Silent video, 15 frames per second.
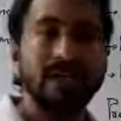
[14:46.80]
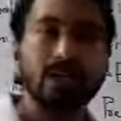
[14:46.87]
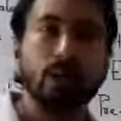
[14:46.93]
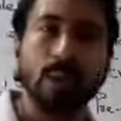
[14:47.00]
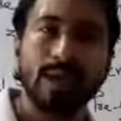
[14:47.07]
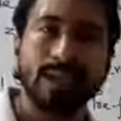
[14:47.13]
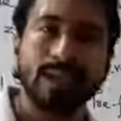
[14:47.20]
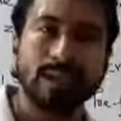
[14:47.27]

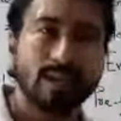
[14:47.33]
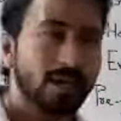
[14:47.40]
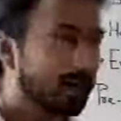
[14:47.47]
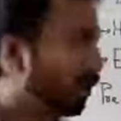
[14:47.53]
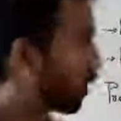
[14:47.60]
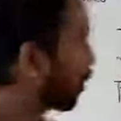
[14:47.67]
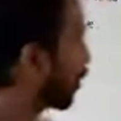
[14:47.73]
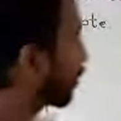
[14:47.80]
Well,
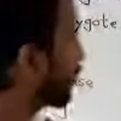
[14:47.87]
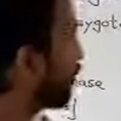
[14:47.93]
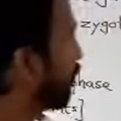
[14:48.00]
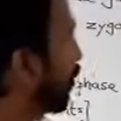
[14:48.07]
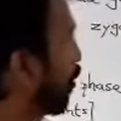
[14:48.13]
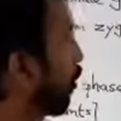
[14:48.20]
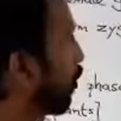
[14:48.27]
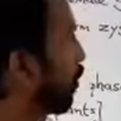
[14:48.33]
a lot
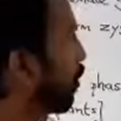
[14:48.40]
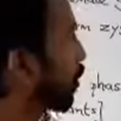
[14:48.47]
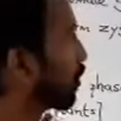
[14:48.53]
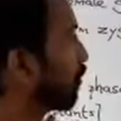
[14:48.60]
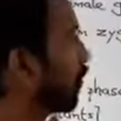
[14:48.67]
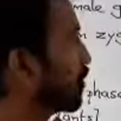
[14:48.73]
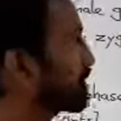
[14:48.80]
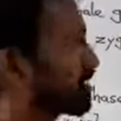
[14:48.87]
of
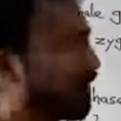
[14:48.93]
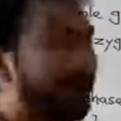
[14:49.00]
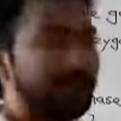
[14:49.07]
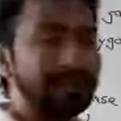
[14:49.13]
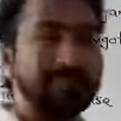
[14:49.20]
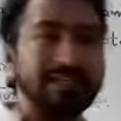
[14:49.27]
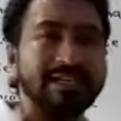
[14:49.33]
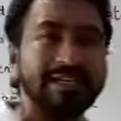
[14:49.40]
hormones
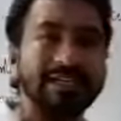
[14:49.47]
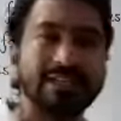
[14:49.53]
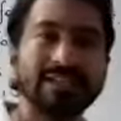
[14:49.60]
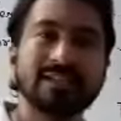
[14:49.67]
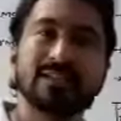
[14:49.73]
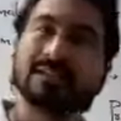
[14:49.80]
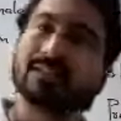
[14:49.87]
are mainly